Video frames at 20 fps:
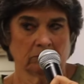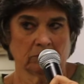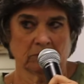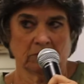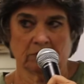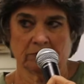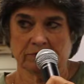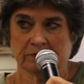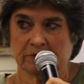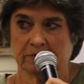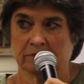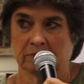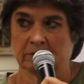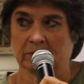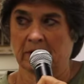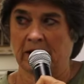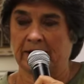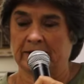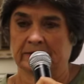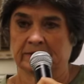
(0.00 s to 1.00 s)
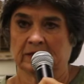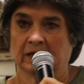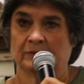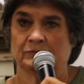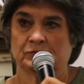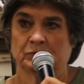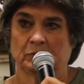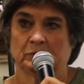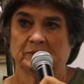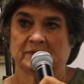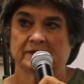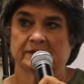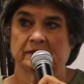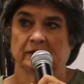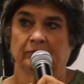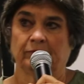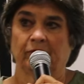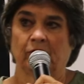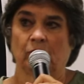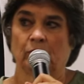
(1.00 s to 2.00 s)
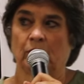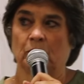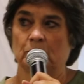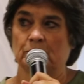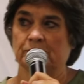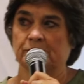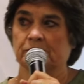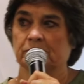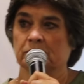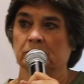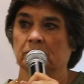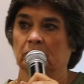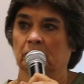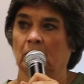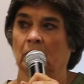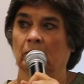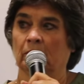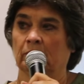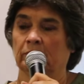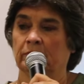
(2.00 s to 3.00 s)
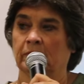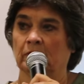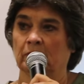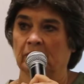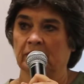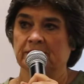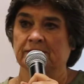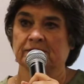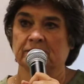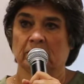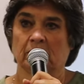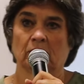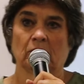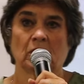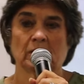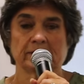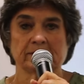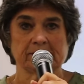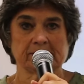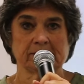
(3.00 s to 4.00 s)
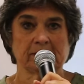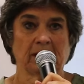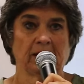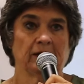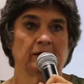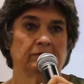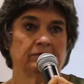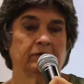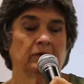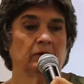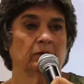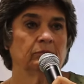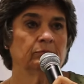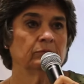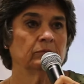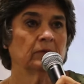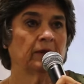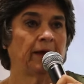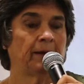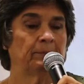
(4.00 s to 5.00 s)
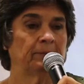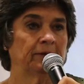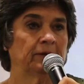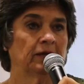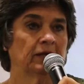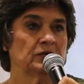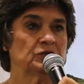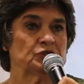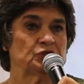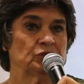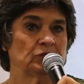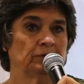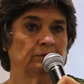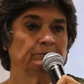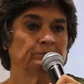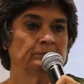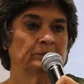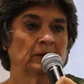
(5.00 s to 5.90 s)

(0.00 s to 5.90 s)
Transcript: There's a lot of times where we see photos They're listed along the side of the application.